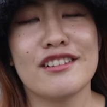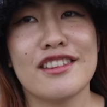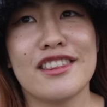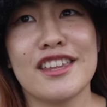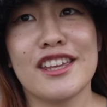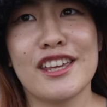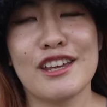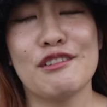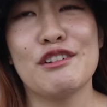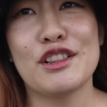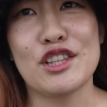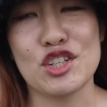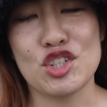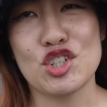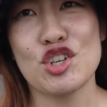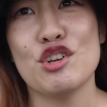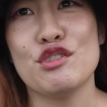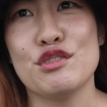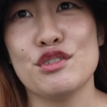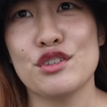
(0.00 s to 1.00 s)
pick it with the
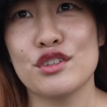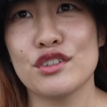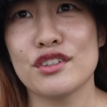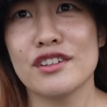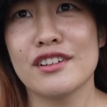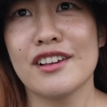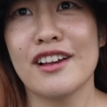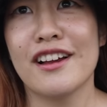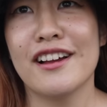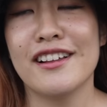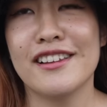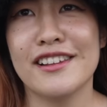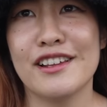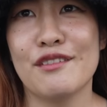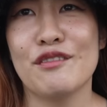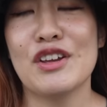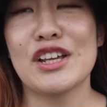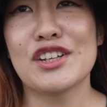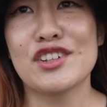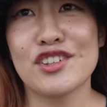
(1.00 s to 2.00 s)
shoes and
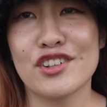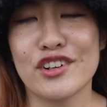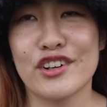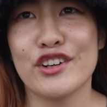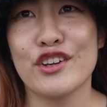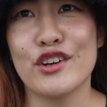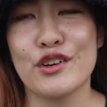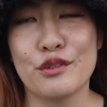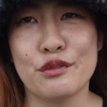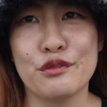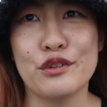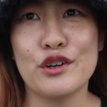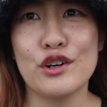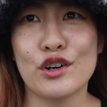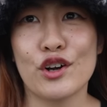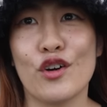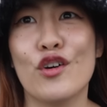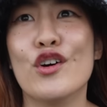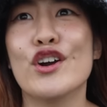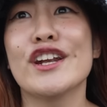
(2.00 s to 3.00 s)
then make sure your
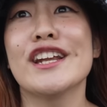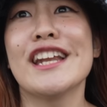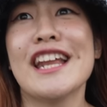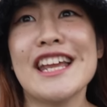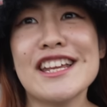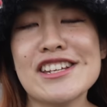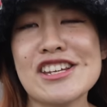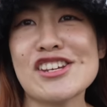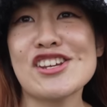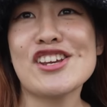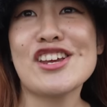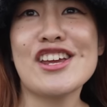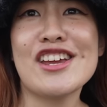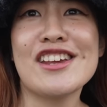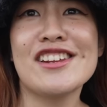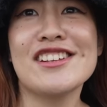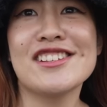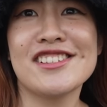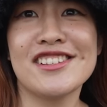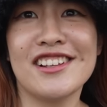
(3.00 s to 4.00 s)
yeah.
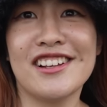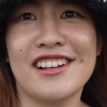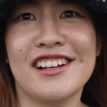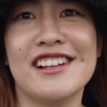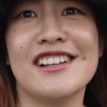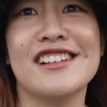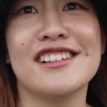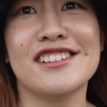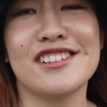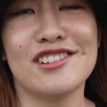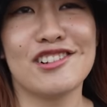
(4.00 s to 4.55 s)
coordination is nice. Yeah,